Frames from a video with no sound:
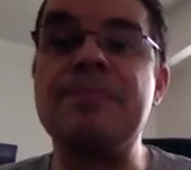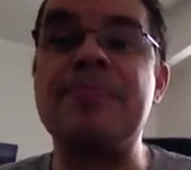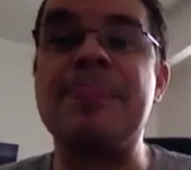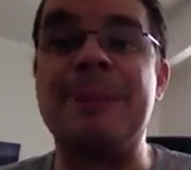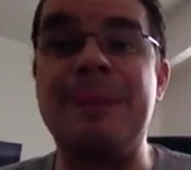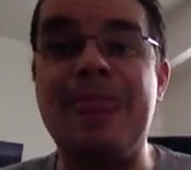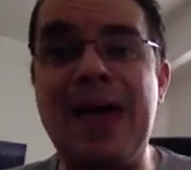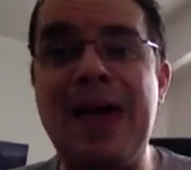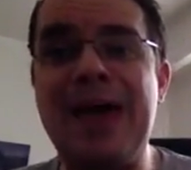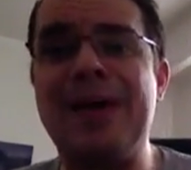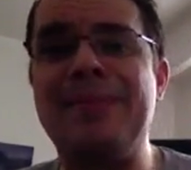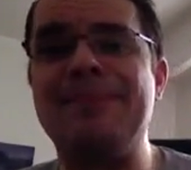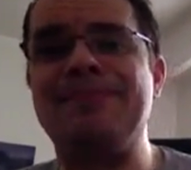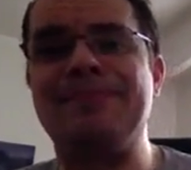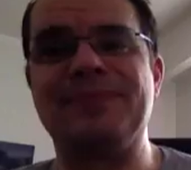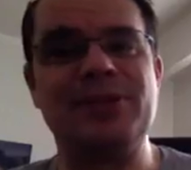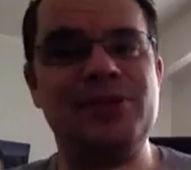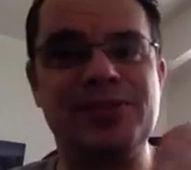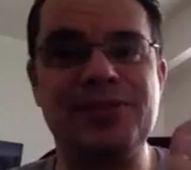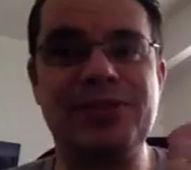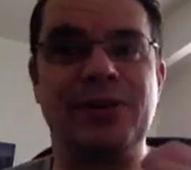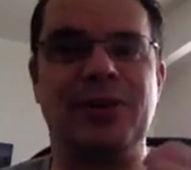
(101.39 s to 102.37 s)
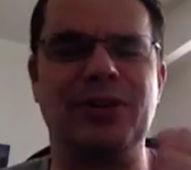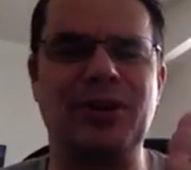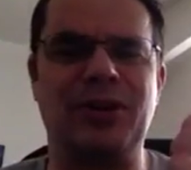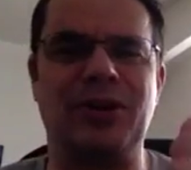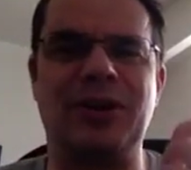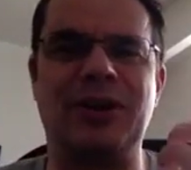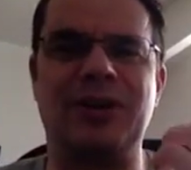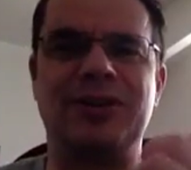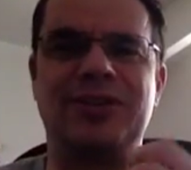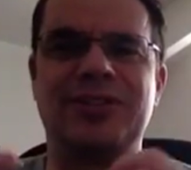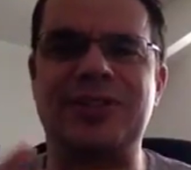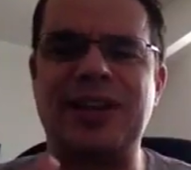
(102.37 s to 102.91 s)
Then you still don't
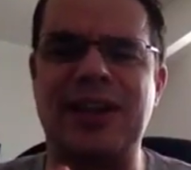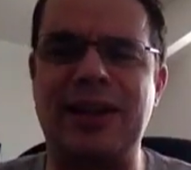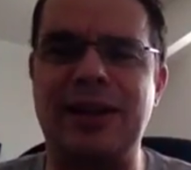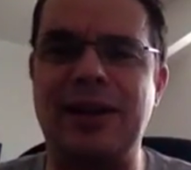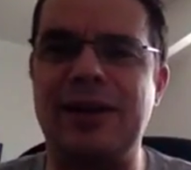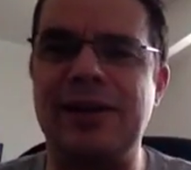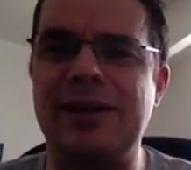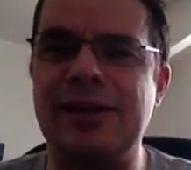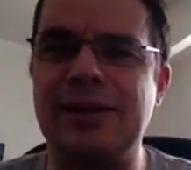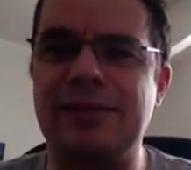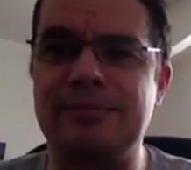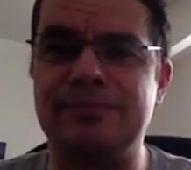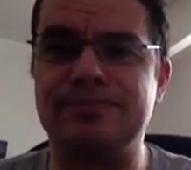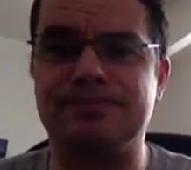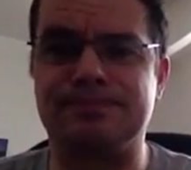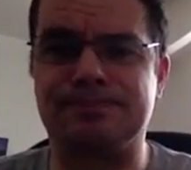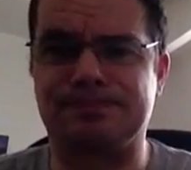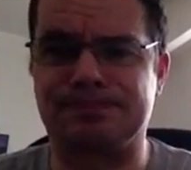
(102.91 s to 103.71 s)
understand anything